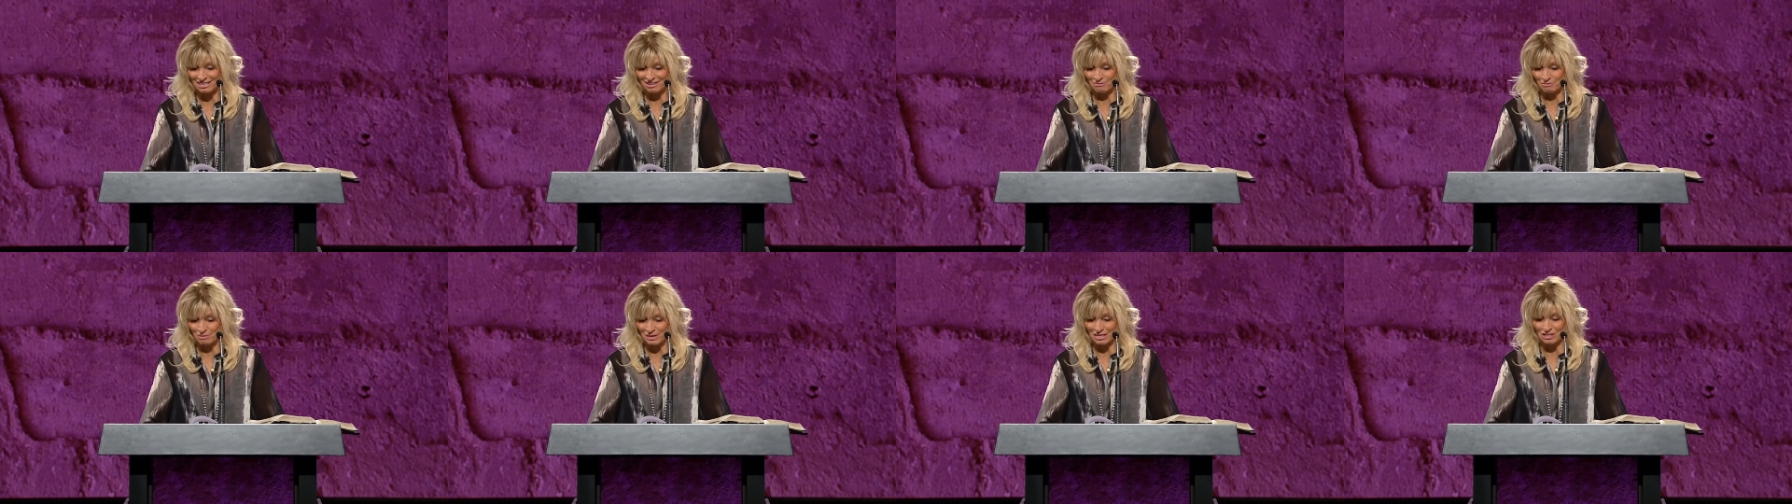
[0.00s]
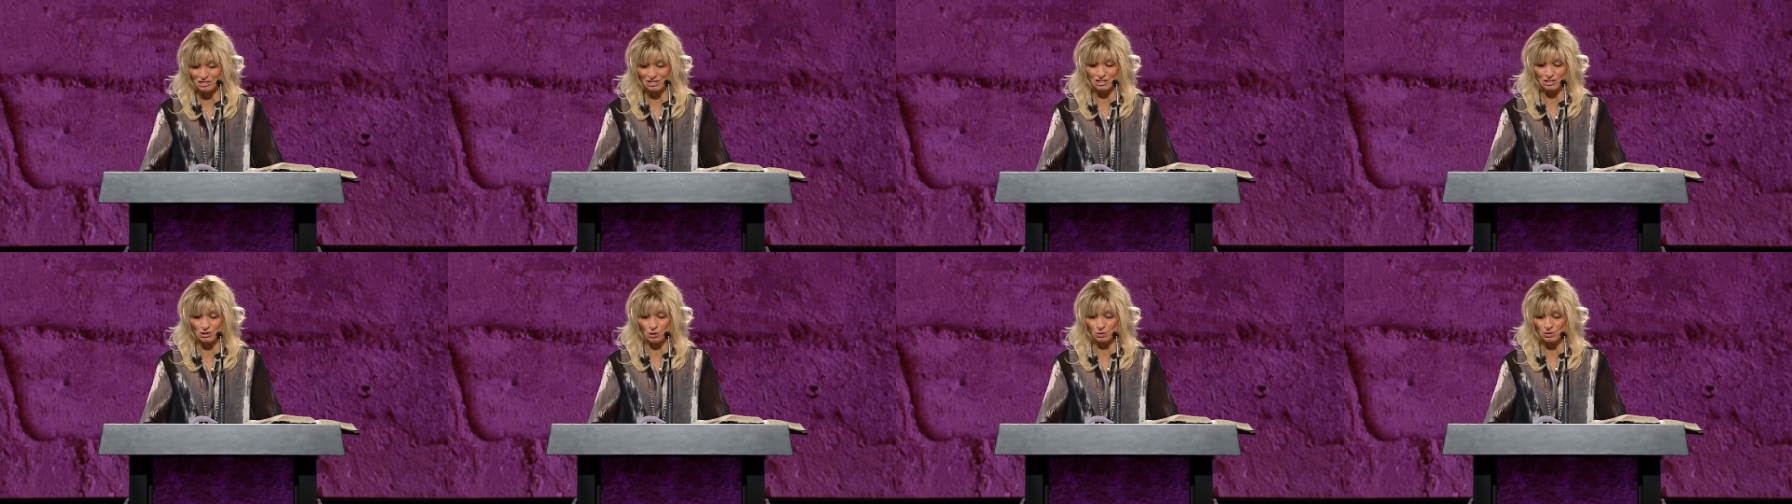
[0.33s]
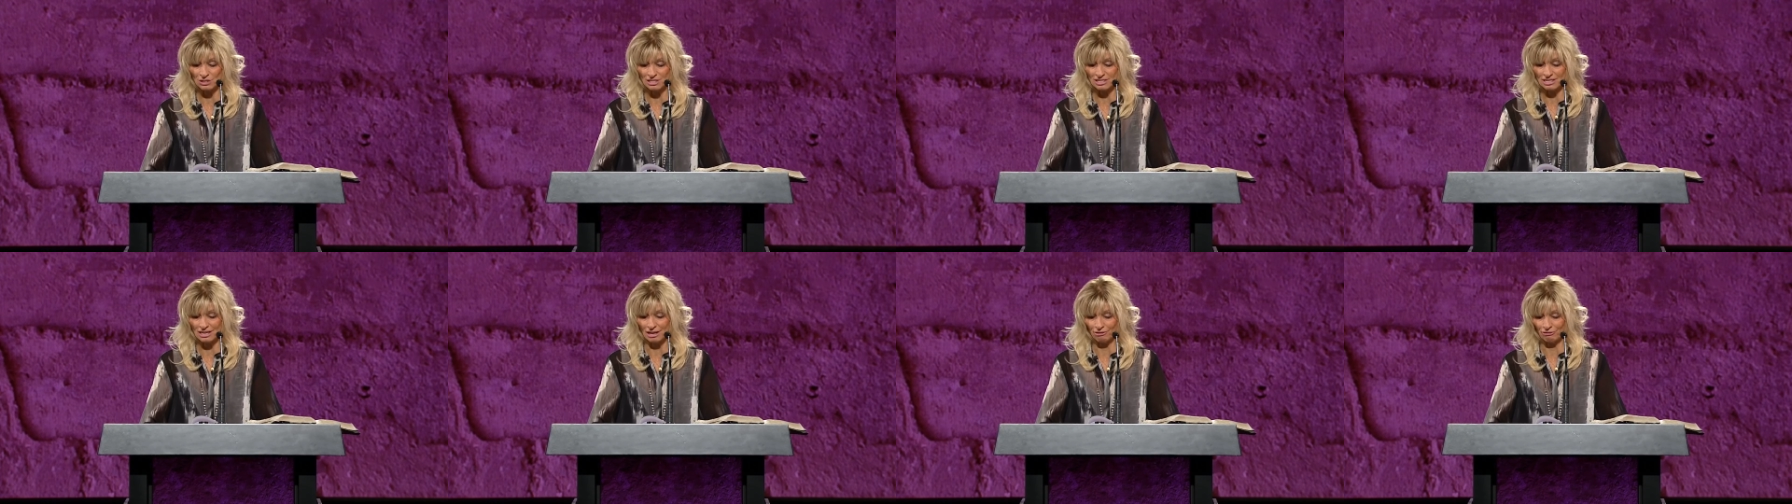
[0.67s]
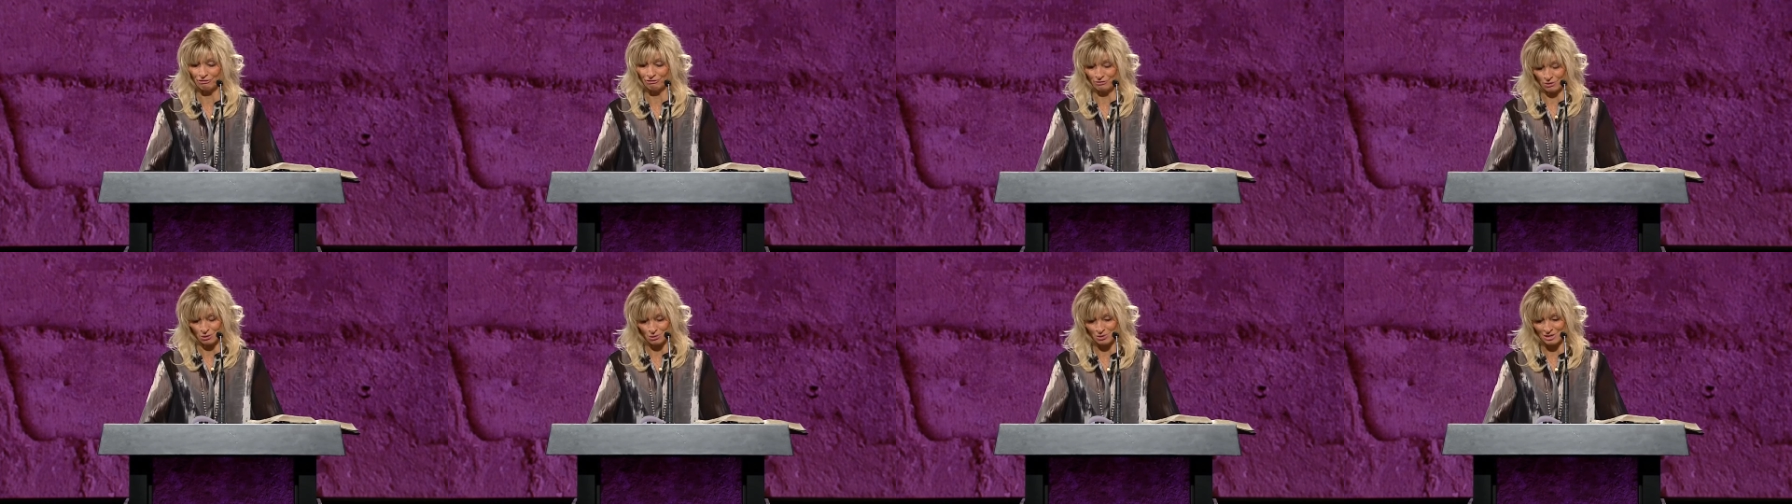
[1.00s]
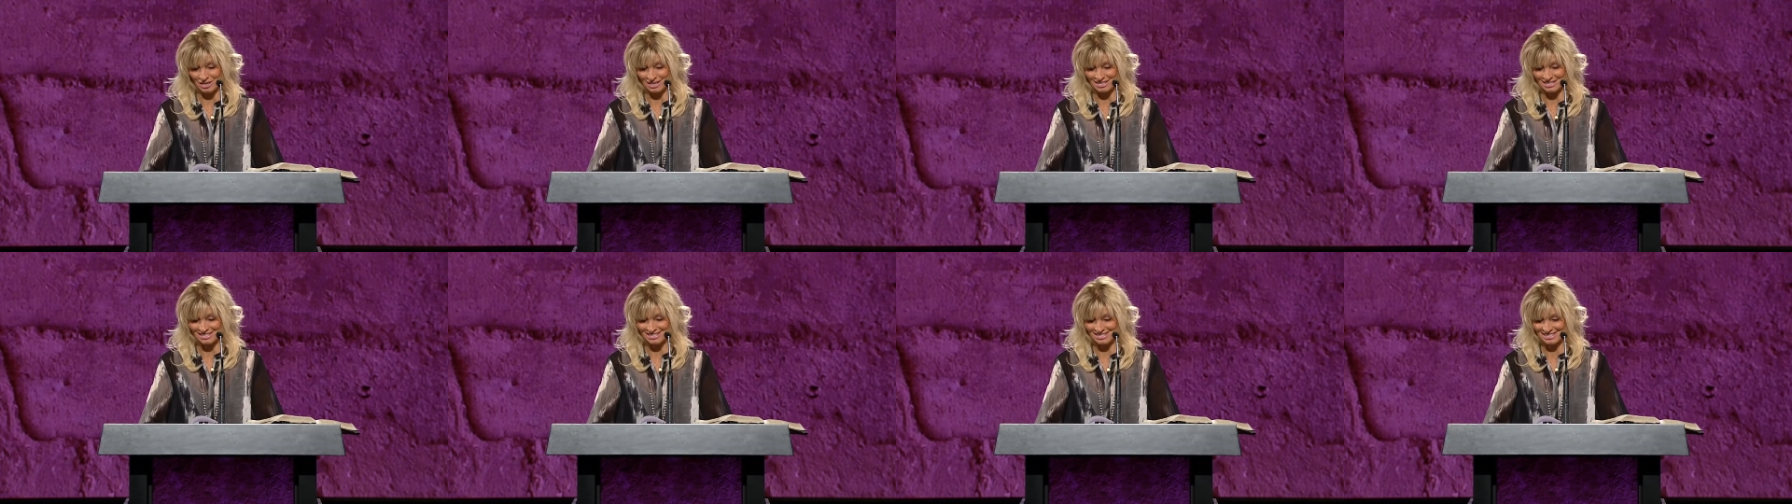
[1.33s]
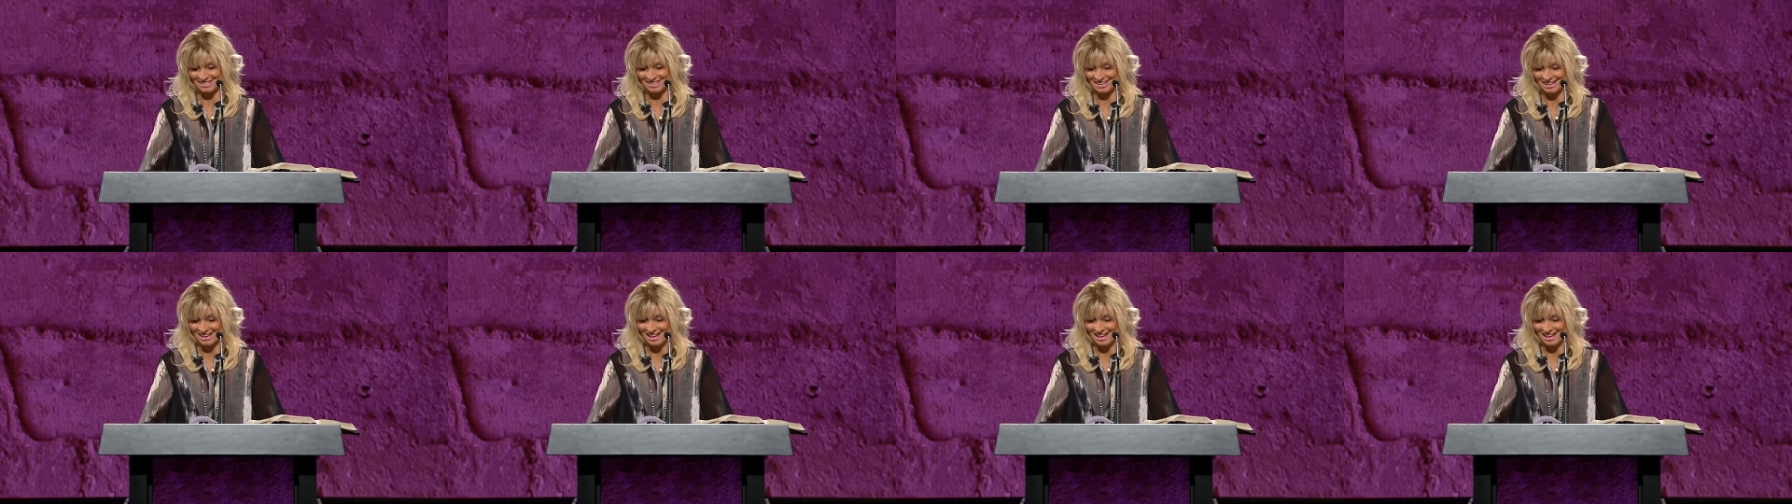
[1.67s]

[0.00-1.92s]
of being so self focused